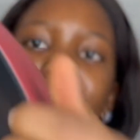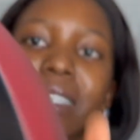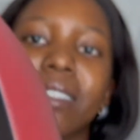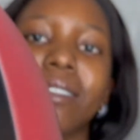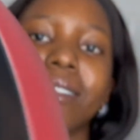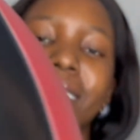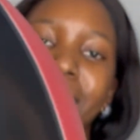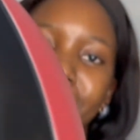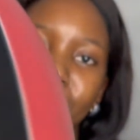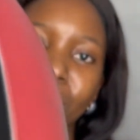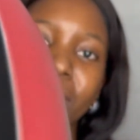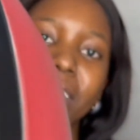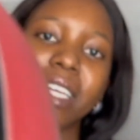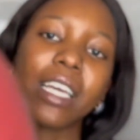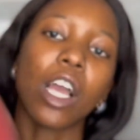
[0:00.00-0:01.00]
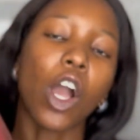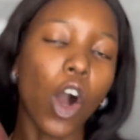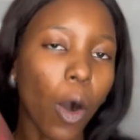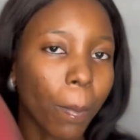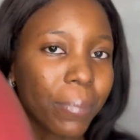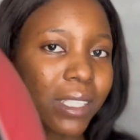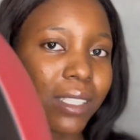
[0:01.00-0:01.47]
It has really
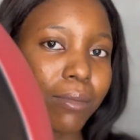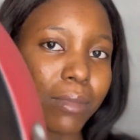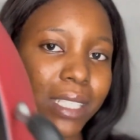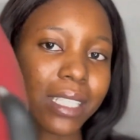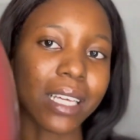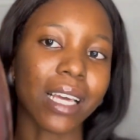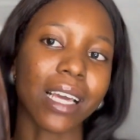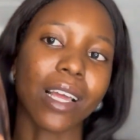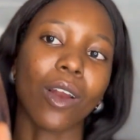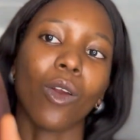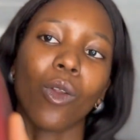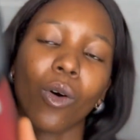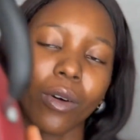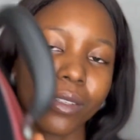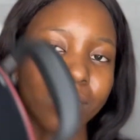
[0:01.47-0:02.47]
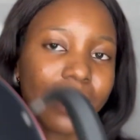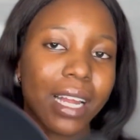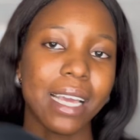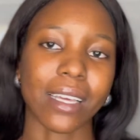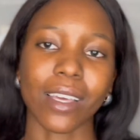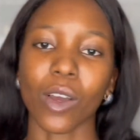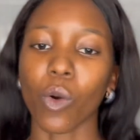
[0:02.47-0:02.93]
helped me a lot,
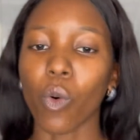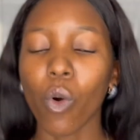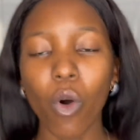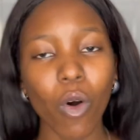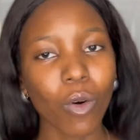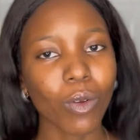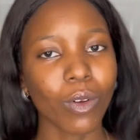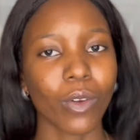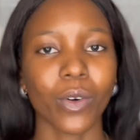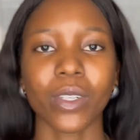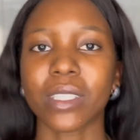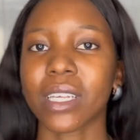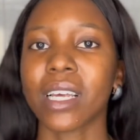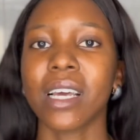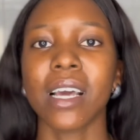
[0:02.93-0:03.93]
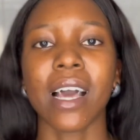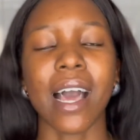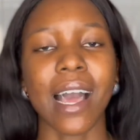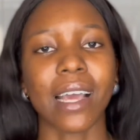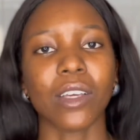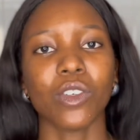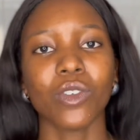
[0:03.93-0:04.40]
like a whole lot.
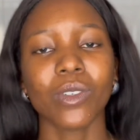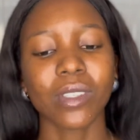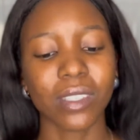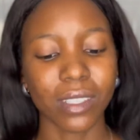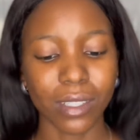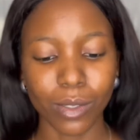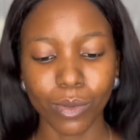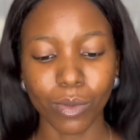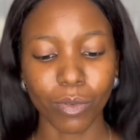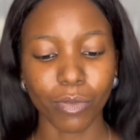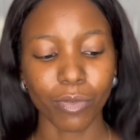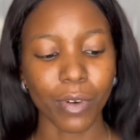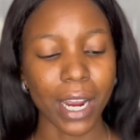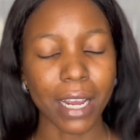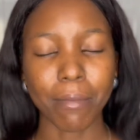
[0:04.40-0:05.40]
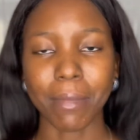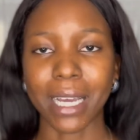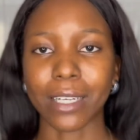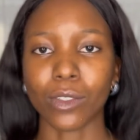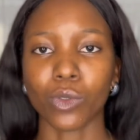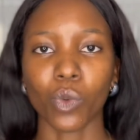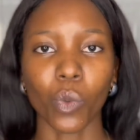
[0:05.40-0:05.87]
I use this to fry
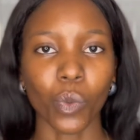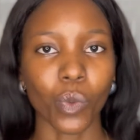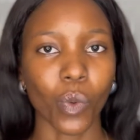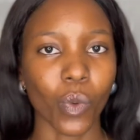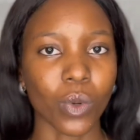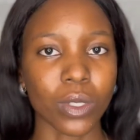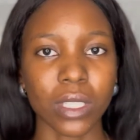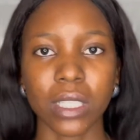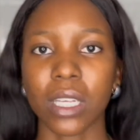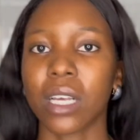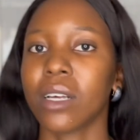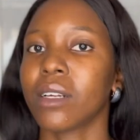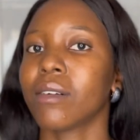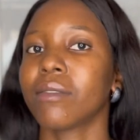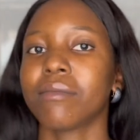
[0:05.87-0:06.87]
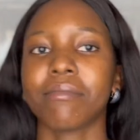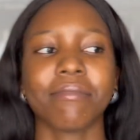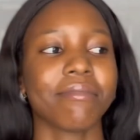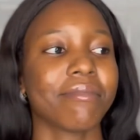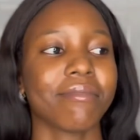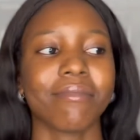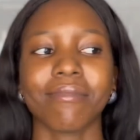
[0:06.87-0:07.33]
my donuts,
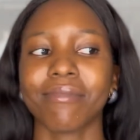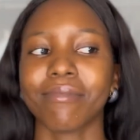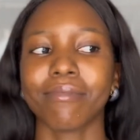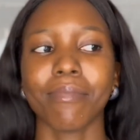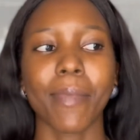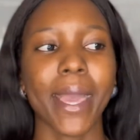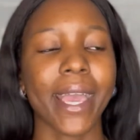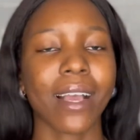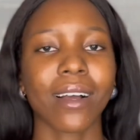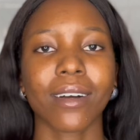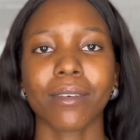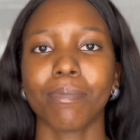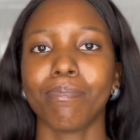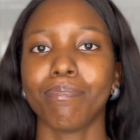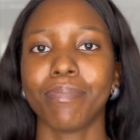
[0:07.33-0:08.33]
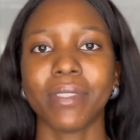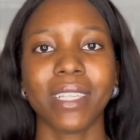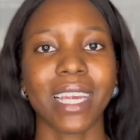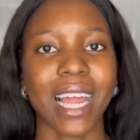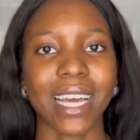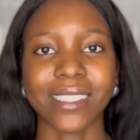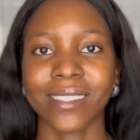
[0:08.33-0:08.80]
make
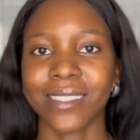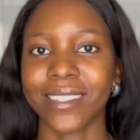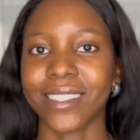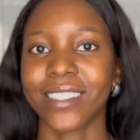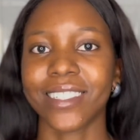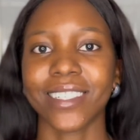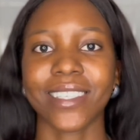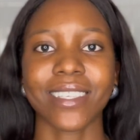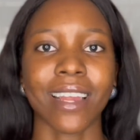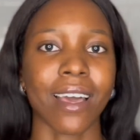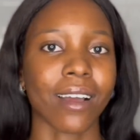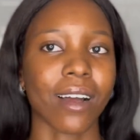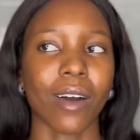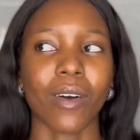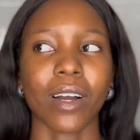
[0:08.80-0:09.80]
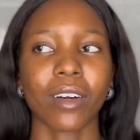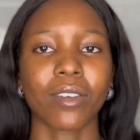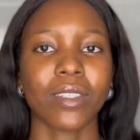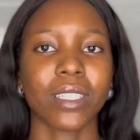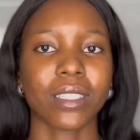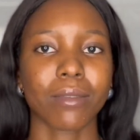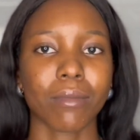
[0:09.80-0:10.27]
large dishes like our
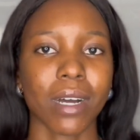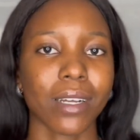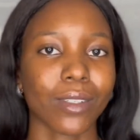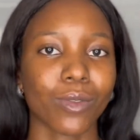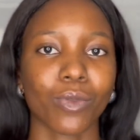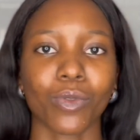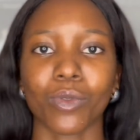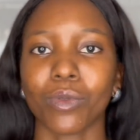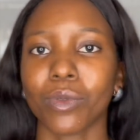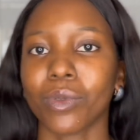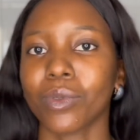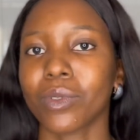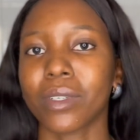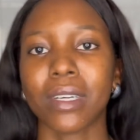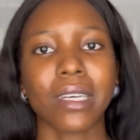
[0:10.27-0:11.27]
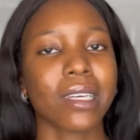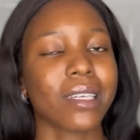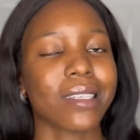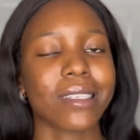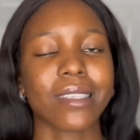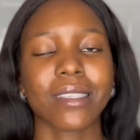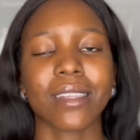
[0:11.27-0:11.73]
Christmas food,
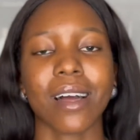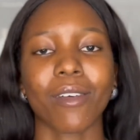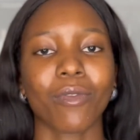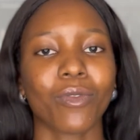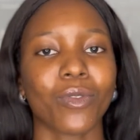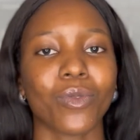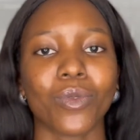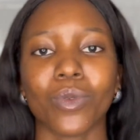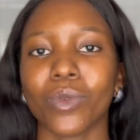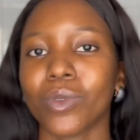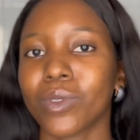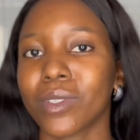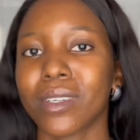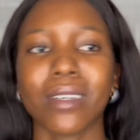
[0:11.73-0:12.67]
Easter food,